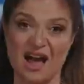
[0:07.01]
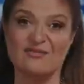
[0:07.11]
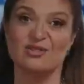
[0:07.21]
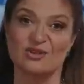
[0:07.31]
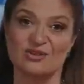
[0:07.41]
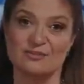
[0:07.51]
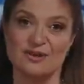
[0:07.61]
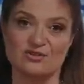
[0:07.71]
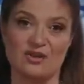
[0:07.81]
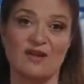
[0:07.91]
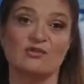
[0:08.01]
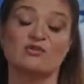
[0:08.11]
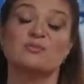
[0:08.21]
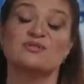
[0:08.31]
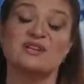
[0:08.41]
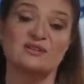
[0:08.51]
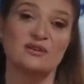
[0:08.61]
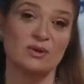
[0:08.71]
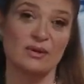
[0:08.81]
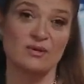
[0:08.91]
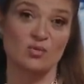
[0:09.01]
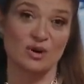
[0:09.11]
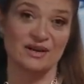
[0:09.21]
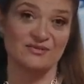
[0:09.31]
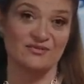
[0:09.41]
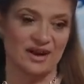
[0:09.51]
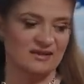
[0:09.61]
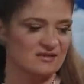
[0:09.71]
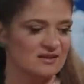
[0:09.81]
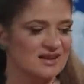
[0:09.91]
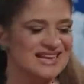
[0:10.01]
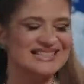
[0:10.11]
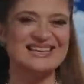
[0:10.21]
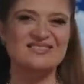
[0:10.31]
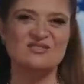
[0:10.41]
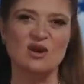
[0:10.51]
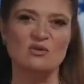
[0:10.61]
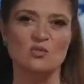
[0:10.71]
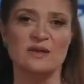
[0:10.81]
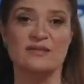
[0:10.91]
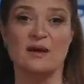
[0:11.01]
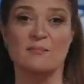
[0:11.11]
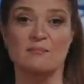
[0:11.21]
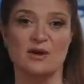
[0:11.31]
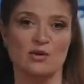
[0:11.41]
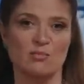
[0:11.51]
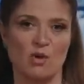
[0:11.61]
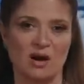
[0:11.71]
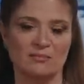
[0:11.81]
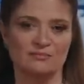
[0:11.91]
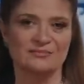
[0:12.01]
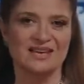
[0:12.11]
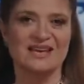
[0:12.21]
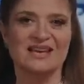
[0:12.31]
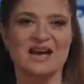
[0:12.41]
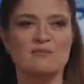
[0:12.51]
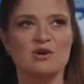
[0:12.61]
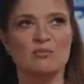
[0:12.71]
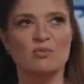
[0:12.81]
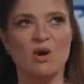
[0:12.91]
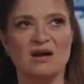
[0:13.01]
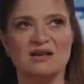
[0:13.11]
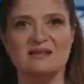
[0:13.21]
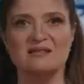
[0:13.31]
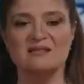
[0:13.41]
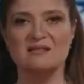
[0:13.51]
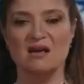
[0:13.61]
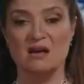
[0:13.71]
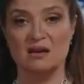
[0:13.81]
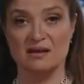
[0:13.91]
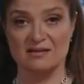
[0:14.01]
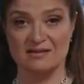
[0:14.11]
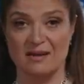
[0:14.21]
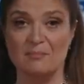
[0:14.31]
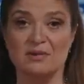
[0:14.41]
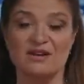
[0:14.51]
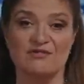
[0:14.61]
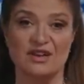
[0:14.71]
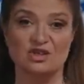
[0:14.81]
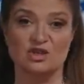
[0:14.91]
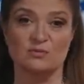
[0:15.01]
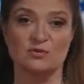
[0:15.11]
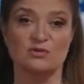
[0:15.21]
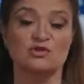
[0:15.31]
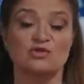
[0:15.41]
I've learned in my travels, particularly when I was working in France. Let's start with a mirepoix. A mirepoix is an assembly of vegetables,